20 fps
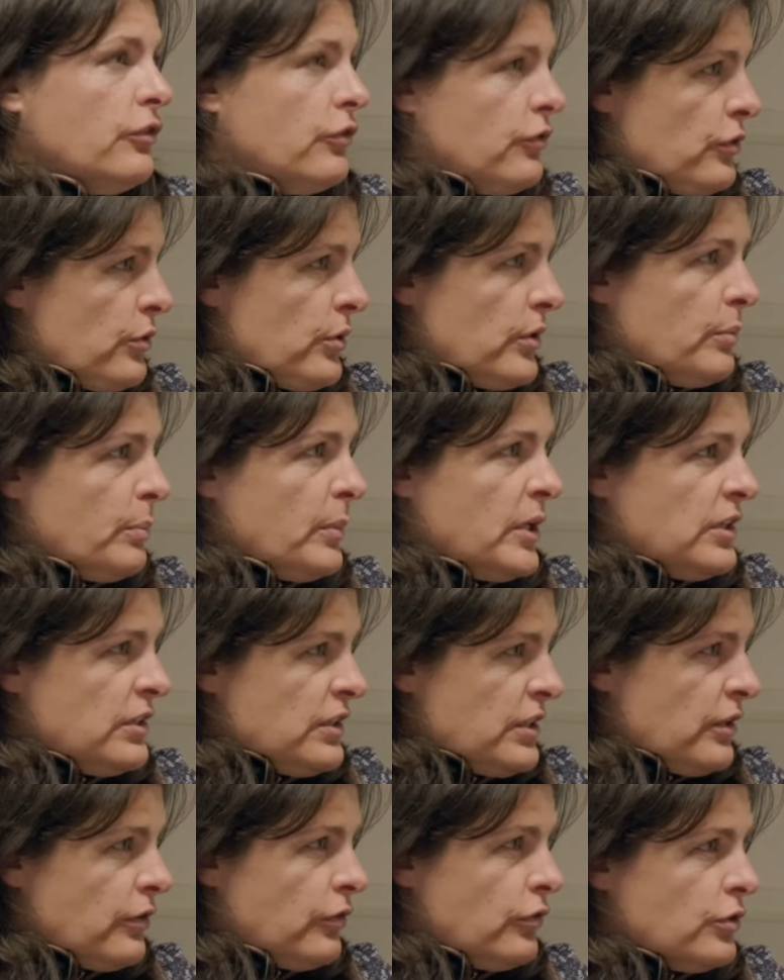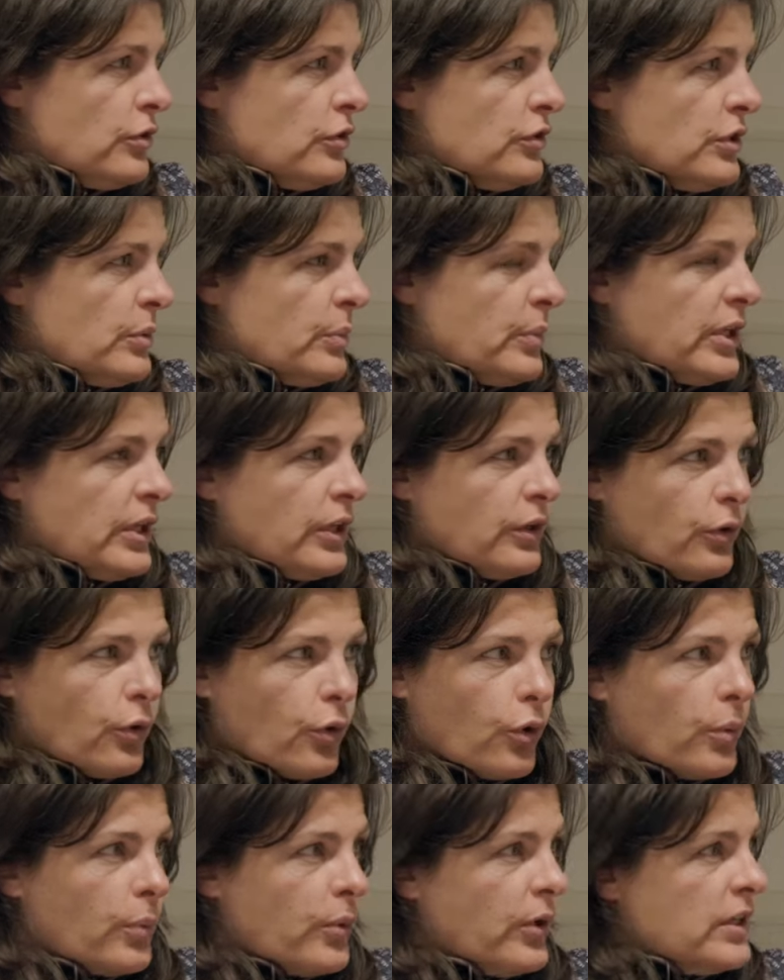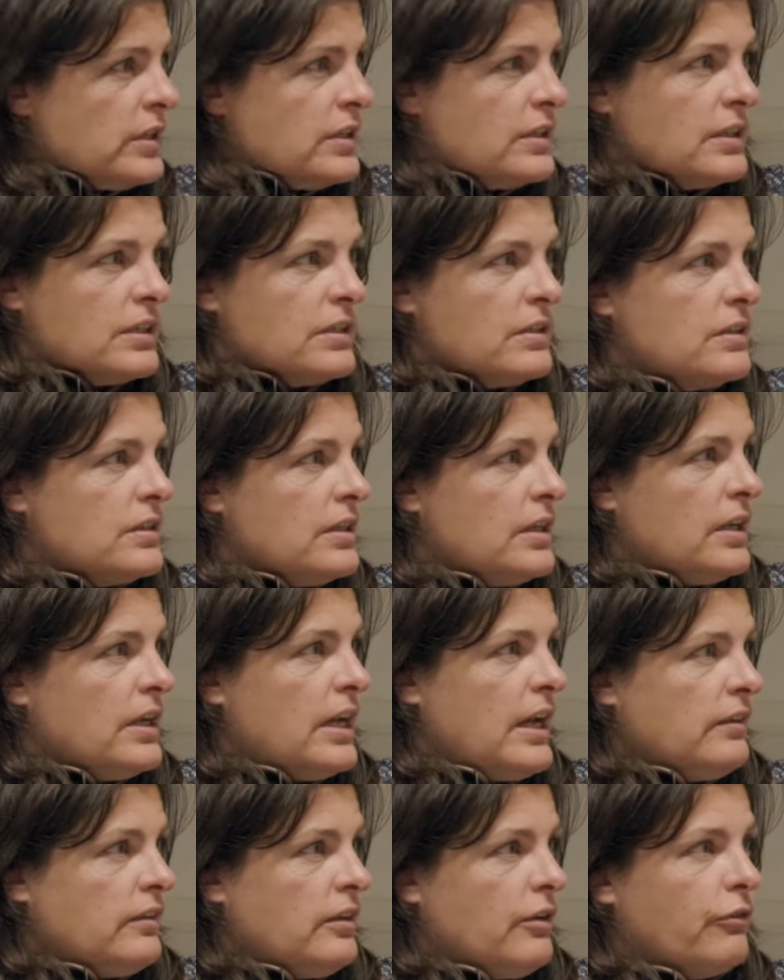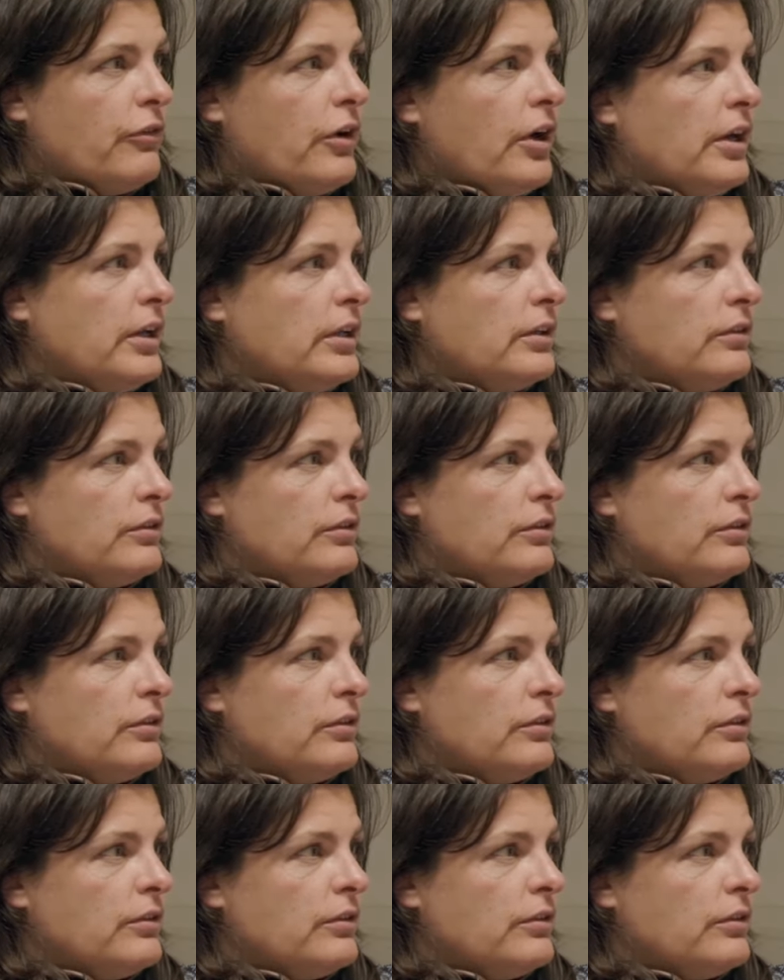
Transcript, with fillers: steward, mid-tier stewardship being incorporated into S F I.